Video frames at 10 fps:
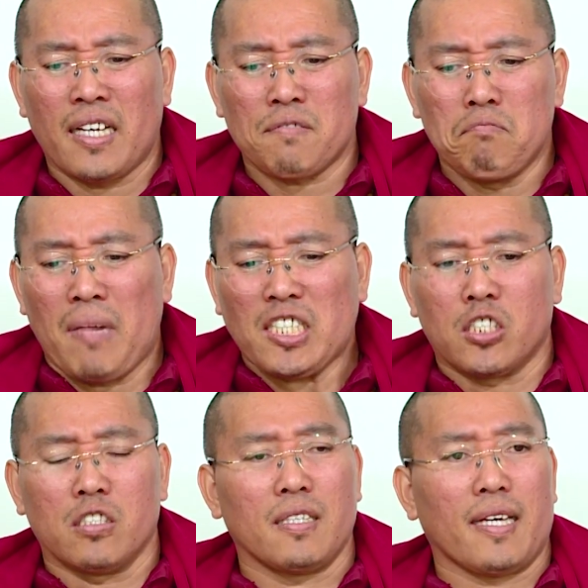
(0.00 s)
as
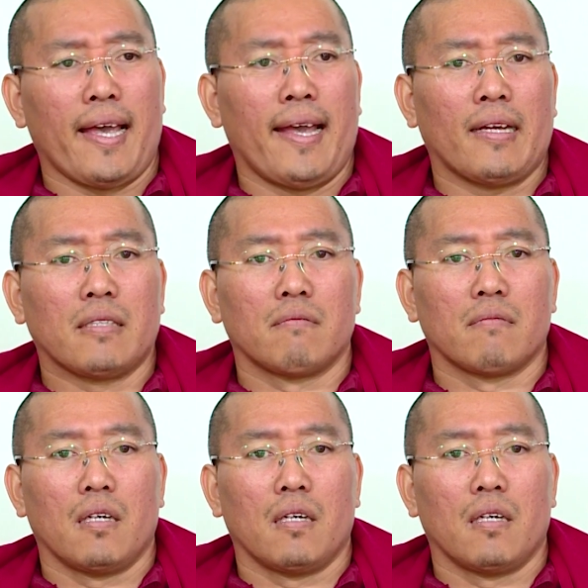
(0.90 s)
much as you can.